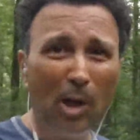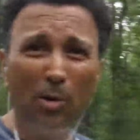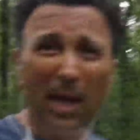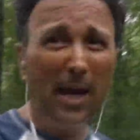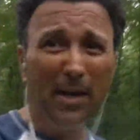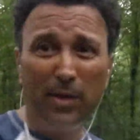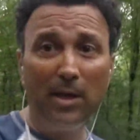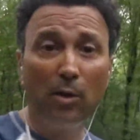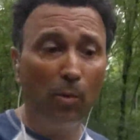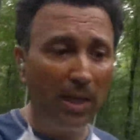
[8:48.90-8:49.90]
Okay, I
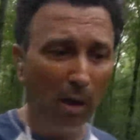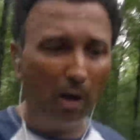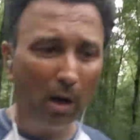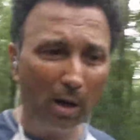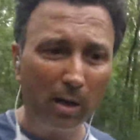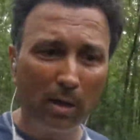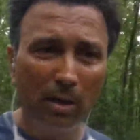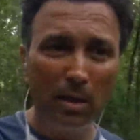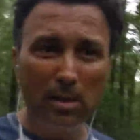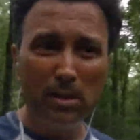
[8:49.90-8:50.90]
think we are,
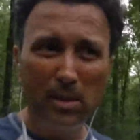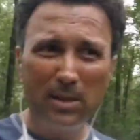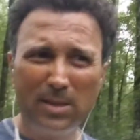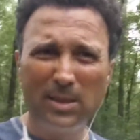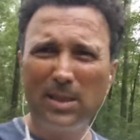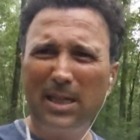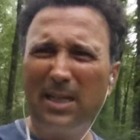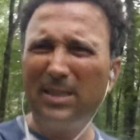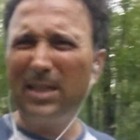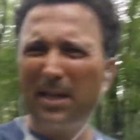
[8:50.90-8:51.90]
did
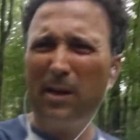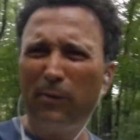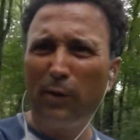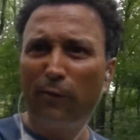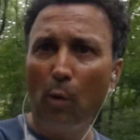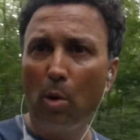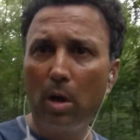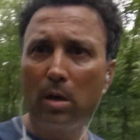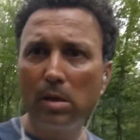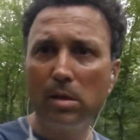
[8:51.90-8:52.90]
I cover
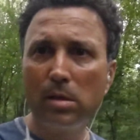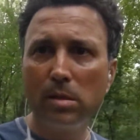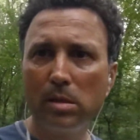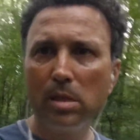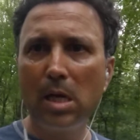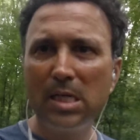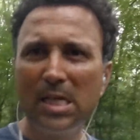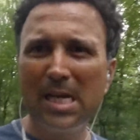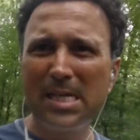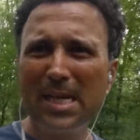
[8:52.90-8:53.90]
4?
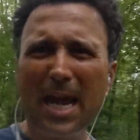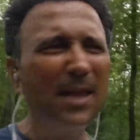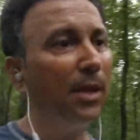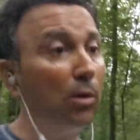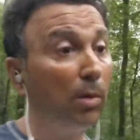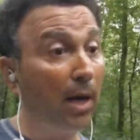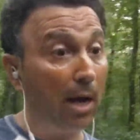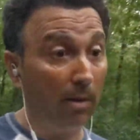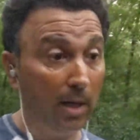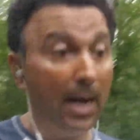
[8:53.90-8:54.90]
Yeah, I think we're
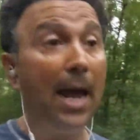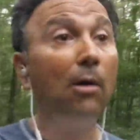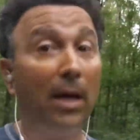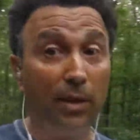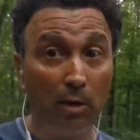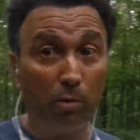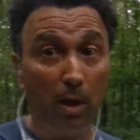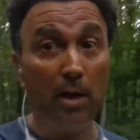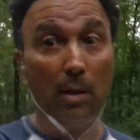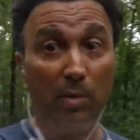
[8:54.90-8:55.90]
I think
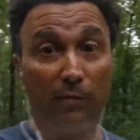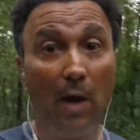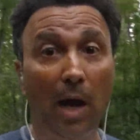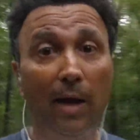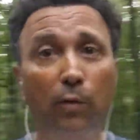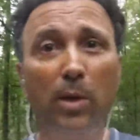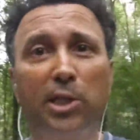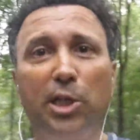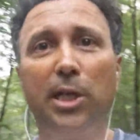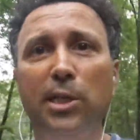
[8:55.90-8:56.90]
we're at number 5,
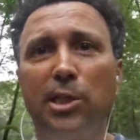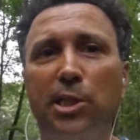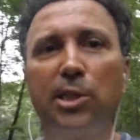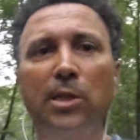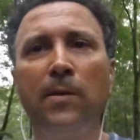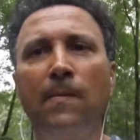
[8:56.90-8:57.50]
which is